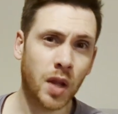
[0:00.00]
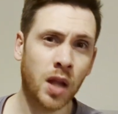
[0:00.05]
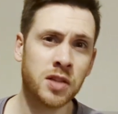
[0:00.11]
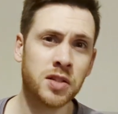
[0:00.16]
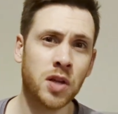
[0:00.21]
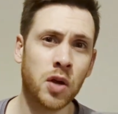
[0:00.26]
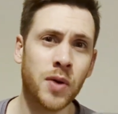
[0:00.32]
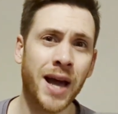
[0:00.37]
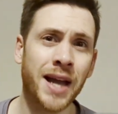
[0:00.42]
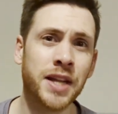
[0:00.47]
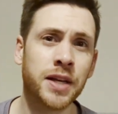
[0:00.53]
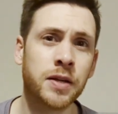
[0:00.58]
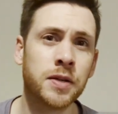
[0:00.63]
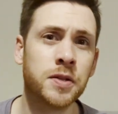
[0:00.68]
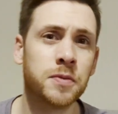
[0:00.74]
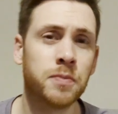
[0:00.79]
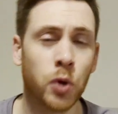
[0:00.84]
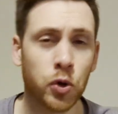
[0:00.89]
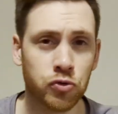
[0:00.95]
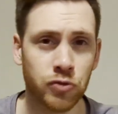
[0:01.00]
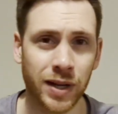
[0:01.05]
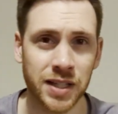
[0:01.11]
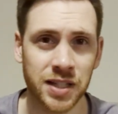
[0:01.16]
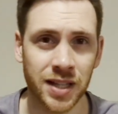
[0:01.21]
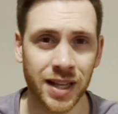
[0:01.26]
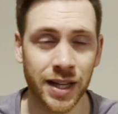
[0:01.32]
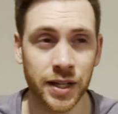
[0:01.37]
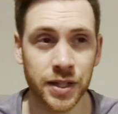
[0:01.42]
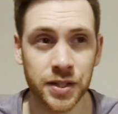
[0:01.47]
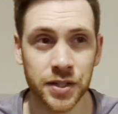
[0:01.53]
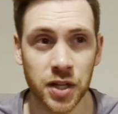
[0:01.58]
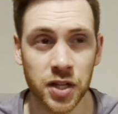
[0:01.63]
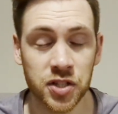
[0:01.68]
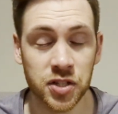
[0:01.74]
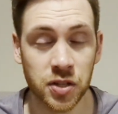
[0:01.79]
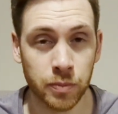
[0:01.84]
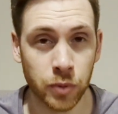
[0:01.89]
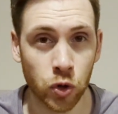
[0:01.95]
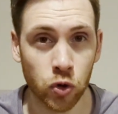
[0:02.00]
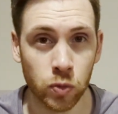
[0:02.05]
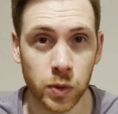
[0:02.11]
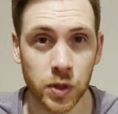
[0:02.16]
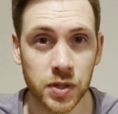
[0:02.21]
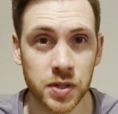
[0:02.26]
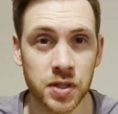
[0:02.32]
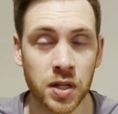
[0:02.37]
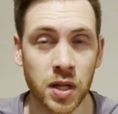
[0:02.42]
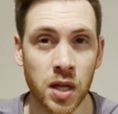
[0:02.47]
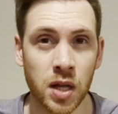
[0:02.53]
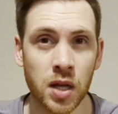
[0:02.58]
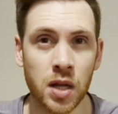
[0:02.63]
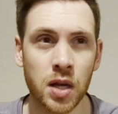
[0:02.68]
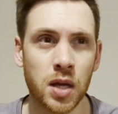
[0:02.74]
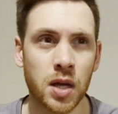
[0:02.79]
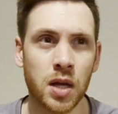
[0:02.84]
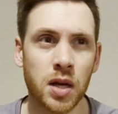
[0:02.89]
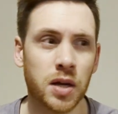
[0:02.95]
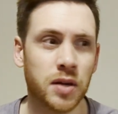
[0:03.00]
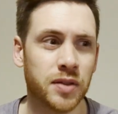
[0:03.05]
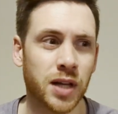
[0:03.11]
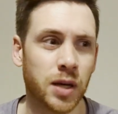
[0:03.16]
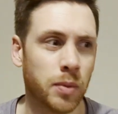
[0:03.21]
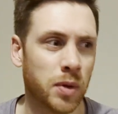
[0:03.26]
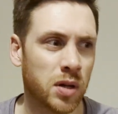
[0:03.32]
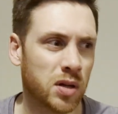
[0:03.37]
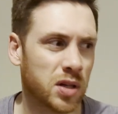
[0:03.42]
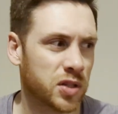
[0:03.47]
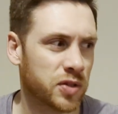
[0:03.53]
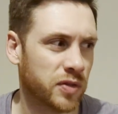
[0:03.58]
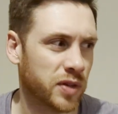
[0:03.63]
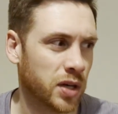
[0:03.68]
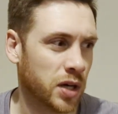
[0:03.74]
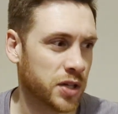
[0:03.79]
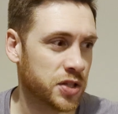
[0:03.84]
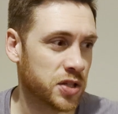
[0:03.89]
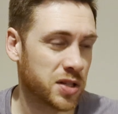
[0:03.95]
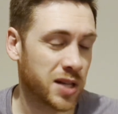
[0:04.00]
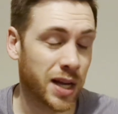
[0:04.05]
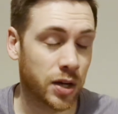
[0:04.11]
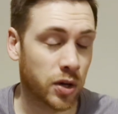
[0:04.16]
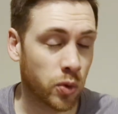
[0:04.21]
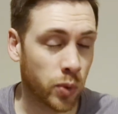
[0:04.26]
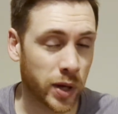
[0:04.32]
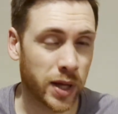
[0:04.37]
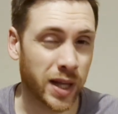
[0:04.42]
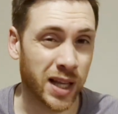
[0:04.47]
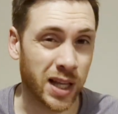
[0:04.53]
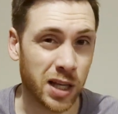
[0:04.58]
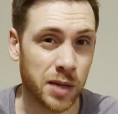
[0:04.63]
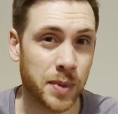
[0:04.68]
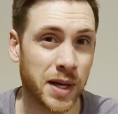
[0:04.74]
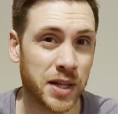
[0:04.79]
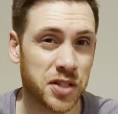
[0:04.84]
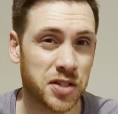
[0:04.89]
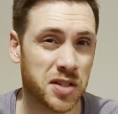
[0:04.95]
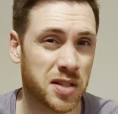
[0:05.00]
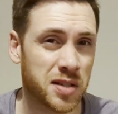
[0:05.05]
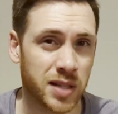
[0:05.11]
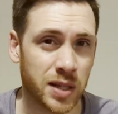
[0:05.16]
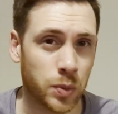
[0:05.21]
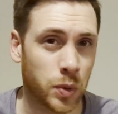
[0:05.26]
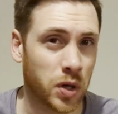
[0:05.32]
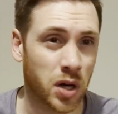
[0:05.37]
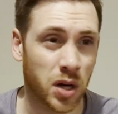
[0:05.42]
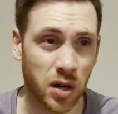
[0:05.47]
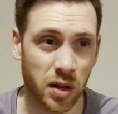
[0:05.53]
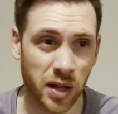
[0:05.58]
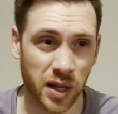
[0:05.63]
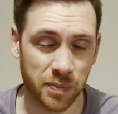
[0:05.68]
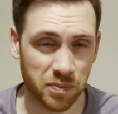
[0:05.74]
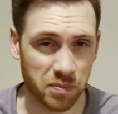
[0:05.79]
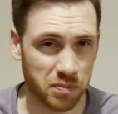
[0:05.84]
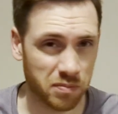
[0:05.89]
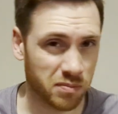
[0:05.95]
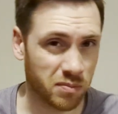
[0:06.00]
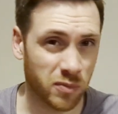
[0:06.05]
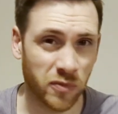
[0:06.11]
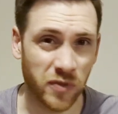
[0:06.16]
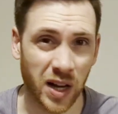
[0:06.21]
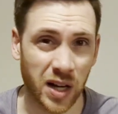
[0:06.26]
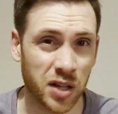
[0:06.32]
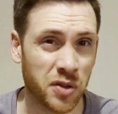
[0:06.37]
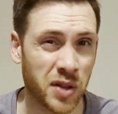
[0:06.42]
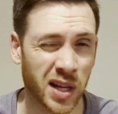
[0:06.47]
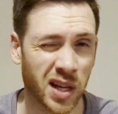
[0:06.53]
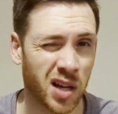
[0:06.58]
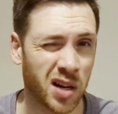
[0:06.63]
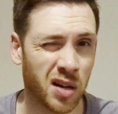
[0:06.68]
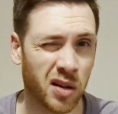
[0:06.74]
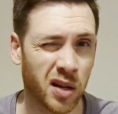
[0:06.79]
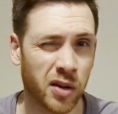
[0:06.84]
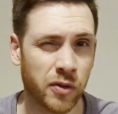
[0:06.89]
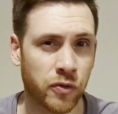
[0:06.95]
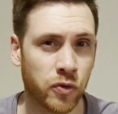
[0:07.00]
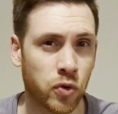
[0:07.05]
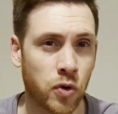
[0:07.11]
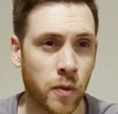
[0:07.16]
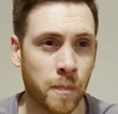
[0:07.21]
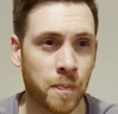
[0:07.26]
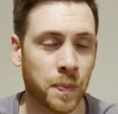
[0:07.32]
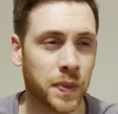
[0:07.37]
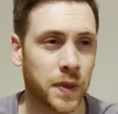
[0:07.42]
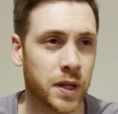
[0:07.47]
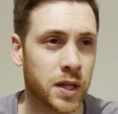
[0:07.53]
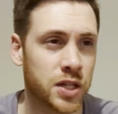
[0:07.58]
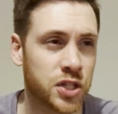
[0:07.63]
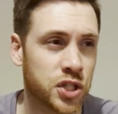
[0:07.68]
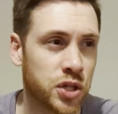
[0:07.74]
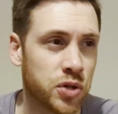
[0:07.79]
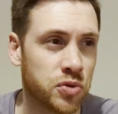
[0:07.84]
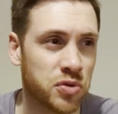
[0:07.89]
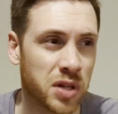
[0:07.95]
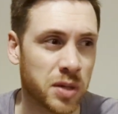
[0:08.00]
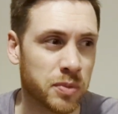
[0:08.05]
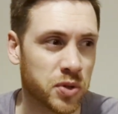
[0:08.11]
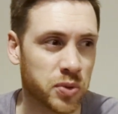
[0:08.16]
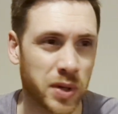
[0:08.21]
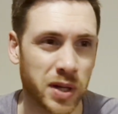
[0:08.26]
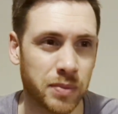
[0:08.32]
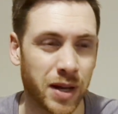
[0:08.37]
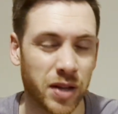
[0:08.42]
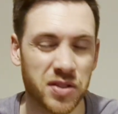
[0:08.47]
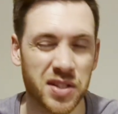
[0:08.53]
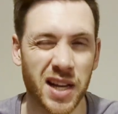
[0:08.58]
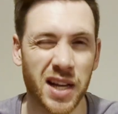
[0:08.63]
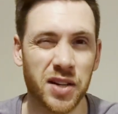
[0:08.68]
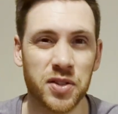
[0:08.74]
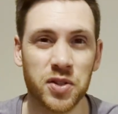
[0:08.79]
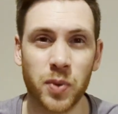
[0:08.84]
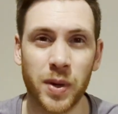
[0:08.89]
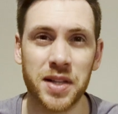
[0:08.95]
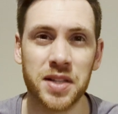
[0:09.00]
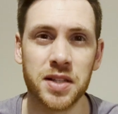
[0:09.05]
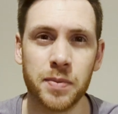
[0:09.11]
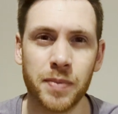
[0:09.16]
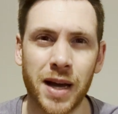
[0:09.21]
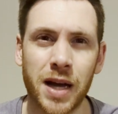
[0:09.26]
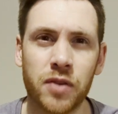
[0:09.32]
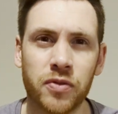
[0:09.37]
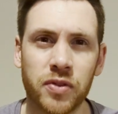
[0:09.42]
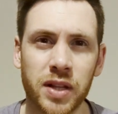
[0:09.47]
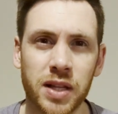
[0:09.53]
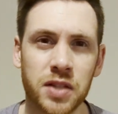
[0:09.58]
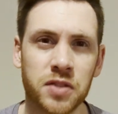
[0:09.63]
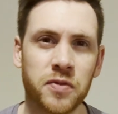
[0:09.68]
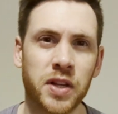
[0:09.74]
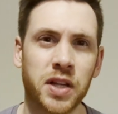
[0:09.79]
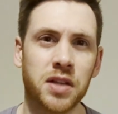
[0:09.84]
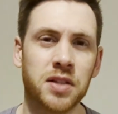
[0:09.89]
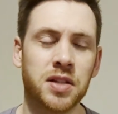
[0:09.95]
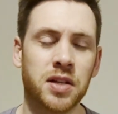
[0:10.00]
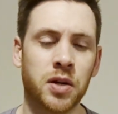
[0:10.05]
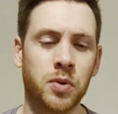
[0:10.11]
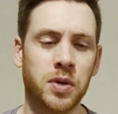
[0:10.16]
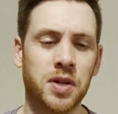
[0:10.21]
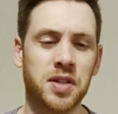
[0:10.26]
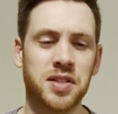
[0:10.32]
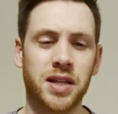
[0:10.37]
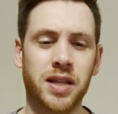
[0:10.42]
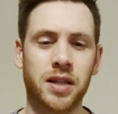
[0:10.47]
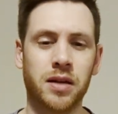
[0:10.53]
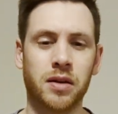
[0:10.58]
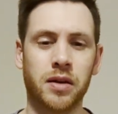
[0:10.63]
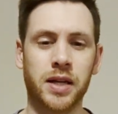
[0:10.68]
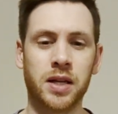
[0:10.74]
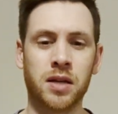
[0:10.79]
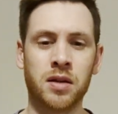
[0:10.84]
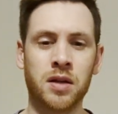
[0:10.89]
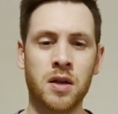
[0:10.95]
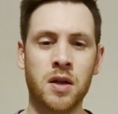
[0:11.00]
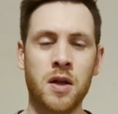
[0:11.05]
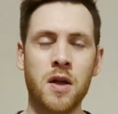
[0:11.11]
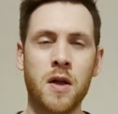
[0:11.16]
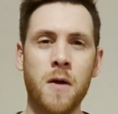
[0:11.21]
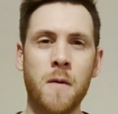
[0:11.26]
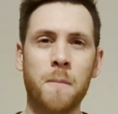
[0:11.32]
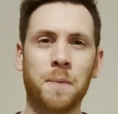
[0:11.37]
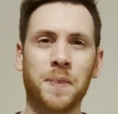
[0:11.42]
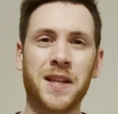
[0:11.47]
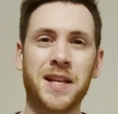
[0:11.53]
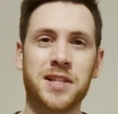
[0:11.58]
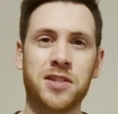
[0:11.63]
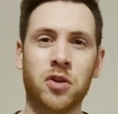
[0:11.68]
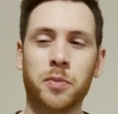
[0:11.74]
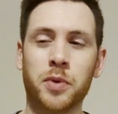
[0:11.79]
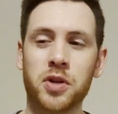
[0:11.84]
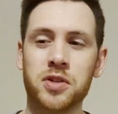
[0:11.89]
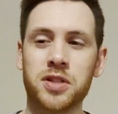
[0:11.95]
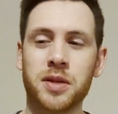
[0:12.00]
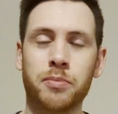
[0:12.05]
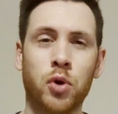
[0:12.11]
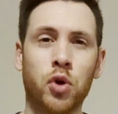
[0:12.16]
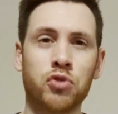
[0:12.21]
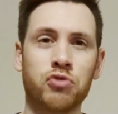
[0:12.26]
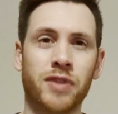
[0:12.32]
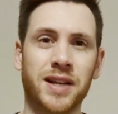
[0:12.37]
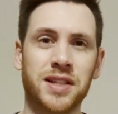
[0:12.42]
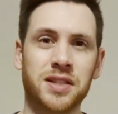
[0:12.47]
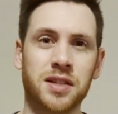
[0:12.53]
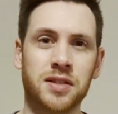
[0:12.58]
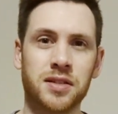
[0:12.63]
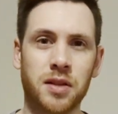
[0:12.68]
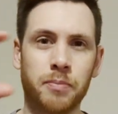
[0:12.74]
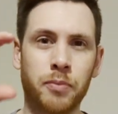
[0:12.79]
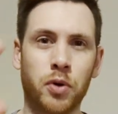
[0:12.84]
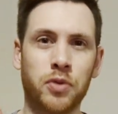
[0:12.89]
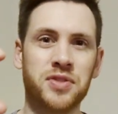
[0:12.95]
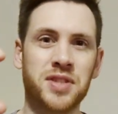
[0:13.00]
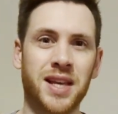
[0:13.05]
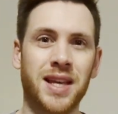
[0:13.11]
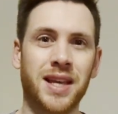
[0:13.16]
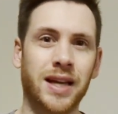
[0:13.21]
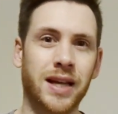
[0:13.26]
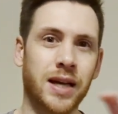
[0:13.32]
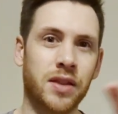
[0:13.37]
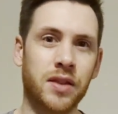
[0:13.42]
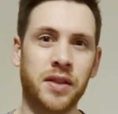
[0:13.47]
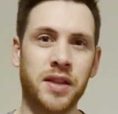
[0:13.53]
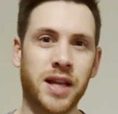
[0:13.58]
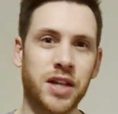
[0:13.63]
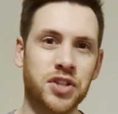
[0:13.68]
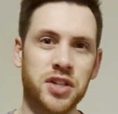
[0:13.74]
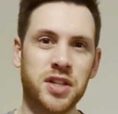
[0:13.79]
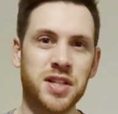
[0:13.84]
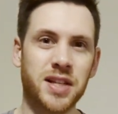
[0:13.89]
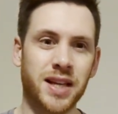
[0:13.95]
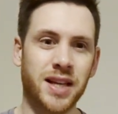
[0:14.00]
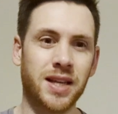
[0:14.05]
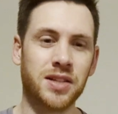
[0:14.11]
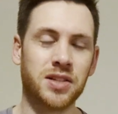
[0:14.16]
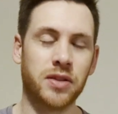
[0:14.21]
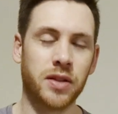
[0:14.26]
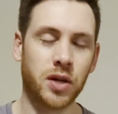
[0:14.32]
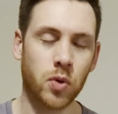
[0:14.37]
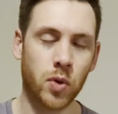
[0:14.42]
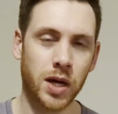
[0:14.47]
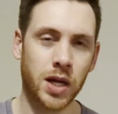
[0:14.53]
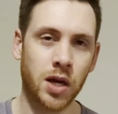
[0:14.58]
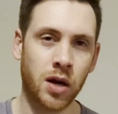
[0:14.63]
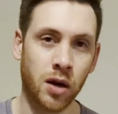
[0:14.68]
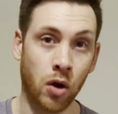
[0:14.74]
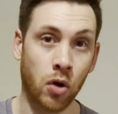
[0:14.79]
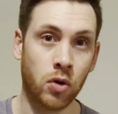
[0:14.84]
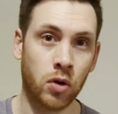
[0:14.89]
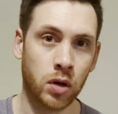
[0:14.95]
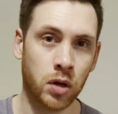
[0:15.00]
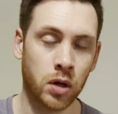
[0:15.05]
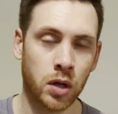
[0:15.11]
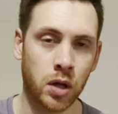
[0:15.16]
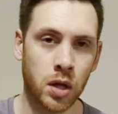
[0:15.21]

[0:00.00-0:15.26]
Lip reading: So Anakin's pod racer and Sebulba's. Now, by the looks of it, I just had a quick eBay just to see what kind of their value they're kind of looking for. It's usually between about £10 and £20 for these figures, and I want to say they're like this long because they're pod racers. The pod's here and then the engine's here, so they're quite long.